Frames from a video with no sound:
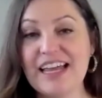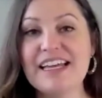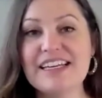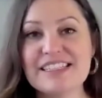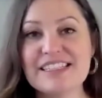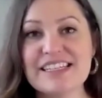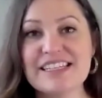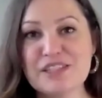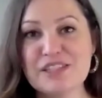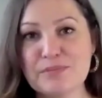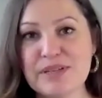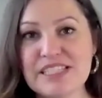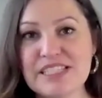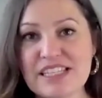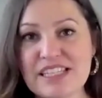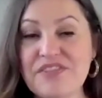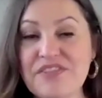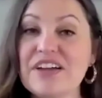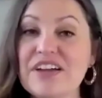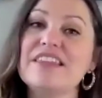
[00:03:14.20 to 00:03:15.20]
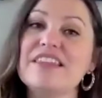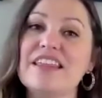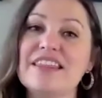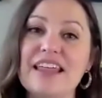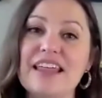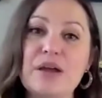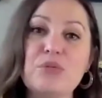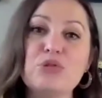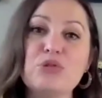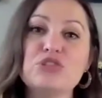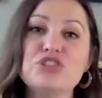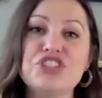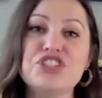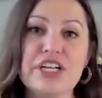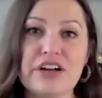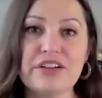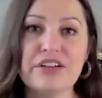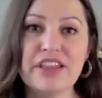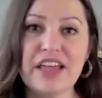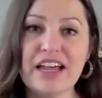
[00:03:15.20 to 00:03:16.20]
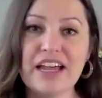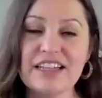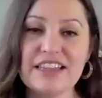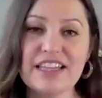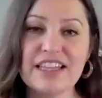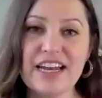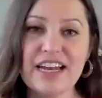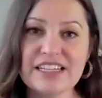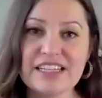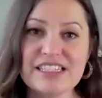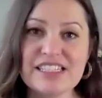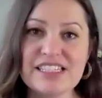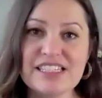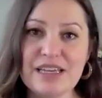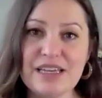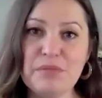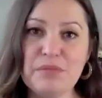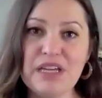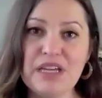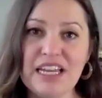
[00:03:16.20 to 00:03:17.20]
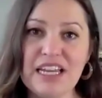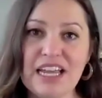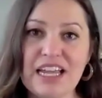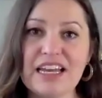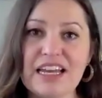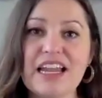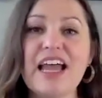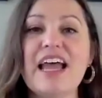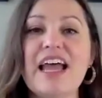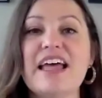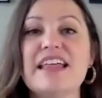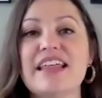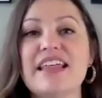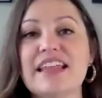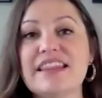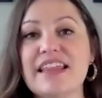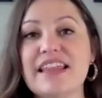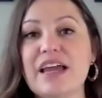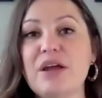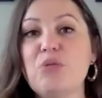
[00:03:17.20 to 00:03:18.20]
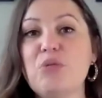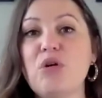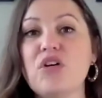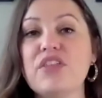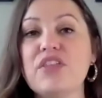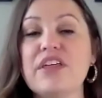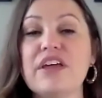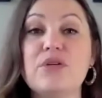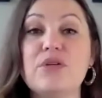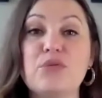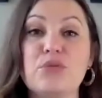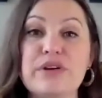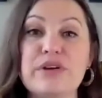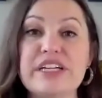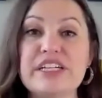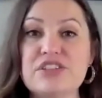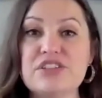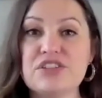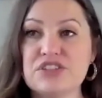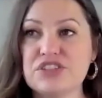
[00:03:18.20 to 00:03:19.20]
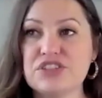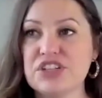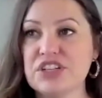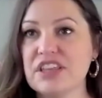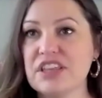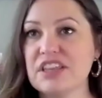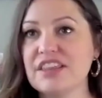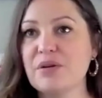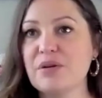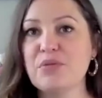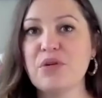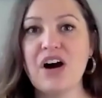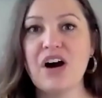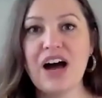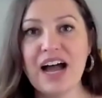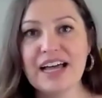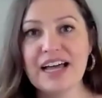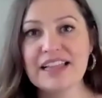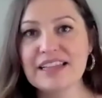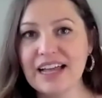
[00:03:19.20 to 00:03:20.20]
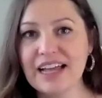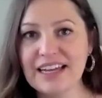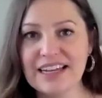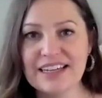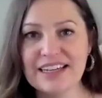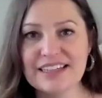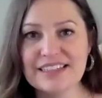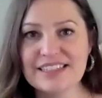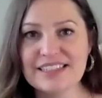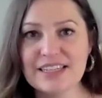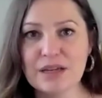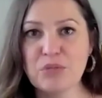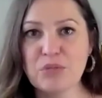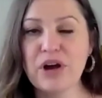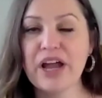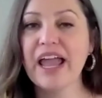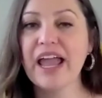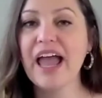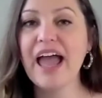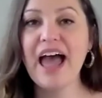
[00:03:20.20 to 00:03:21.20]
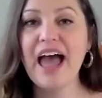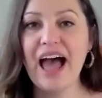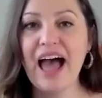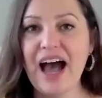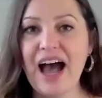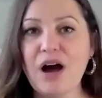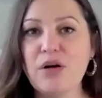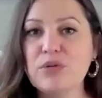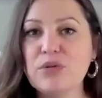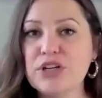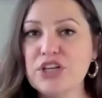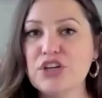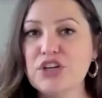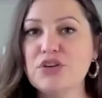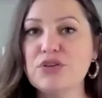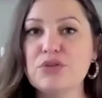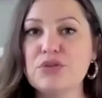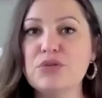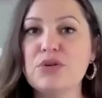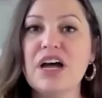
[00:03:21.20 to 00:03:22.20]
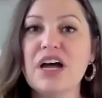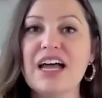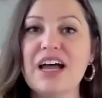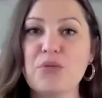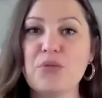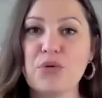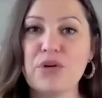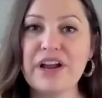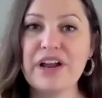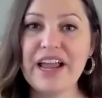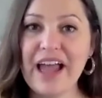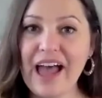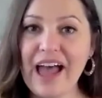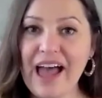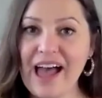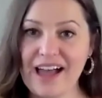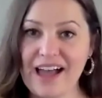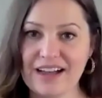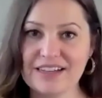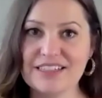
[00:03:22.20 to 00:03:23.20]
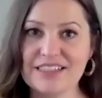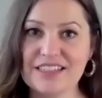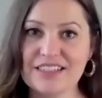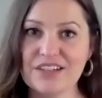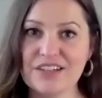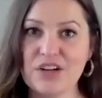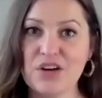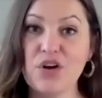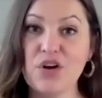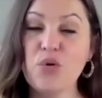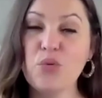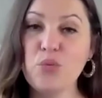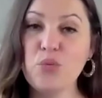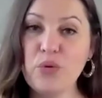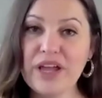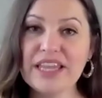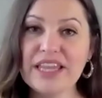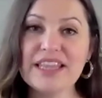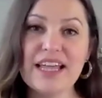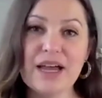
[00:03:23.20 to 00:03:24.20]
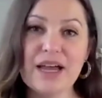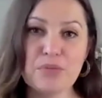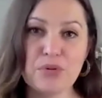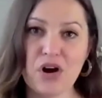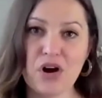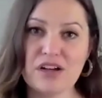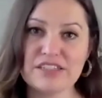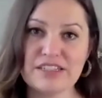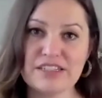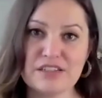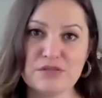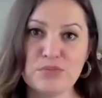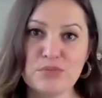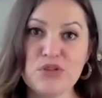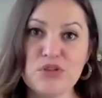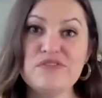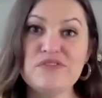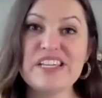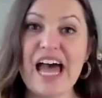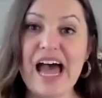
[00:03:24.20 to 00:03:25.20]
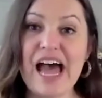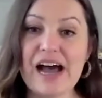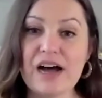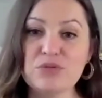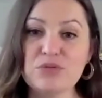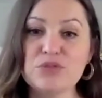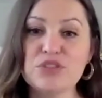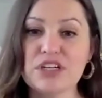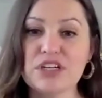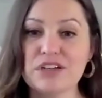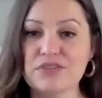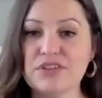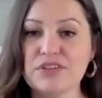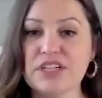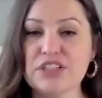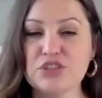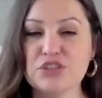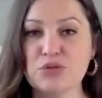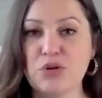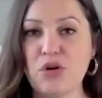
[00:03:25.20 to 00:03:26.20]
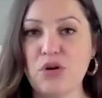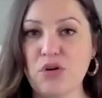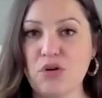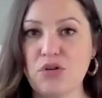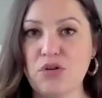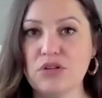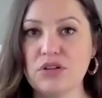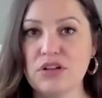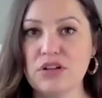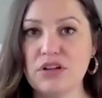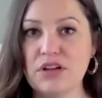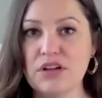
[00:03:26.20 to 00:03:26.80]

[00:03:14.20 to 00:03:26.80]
Is it specific that they will share that at the next team meeting, that they will then research it, that they will highlight it in some way? How will you react when that process moves out of control?